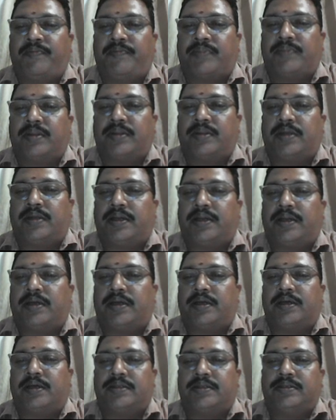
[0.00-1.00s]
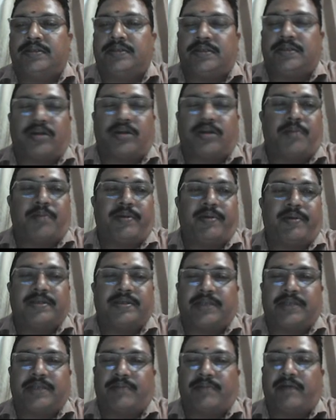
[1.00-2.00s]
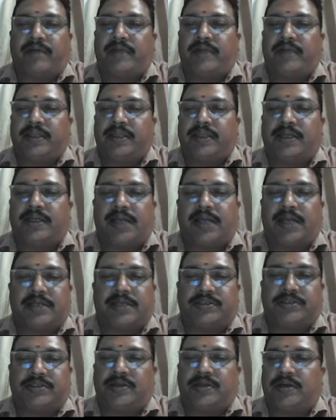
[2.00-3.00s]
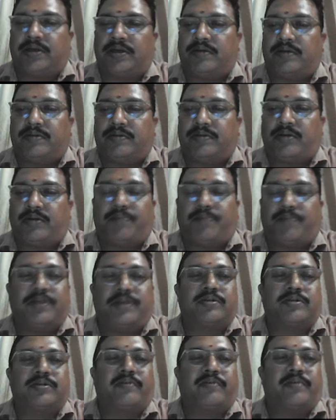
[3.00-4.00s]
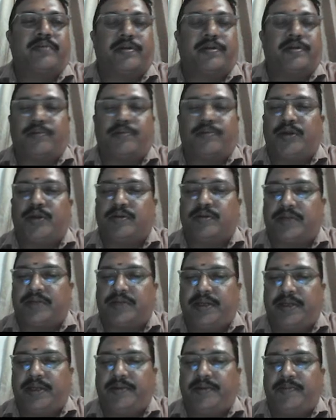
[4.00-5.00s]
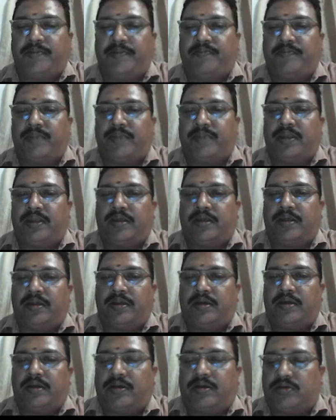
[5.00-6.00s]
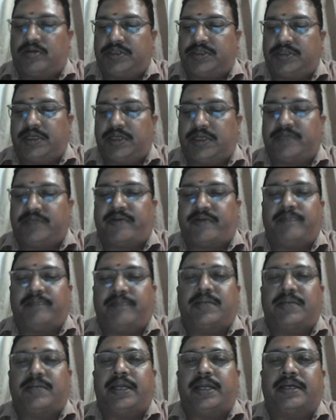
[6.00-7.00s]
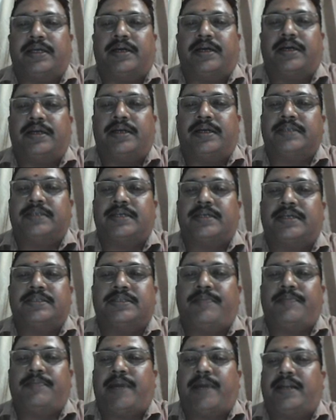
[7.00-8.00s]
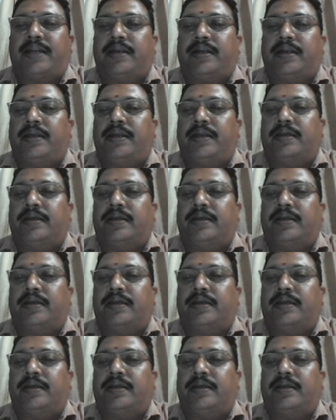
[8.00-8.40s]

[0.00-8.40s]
Then this is the topic which I am covering, the last topics of module 3. Question is framed like discuss the patenting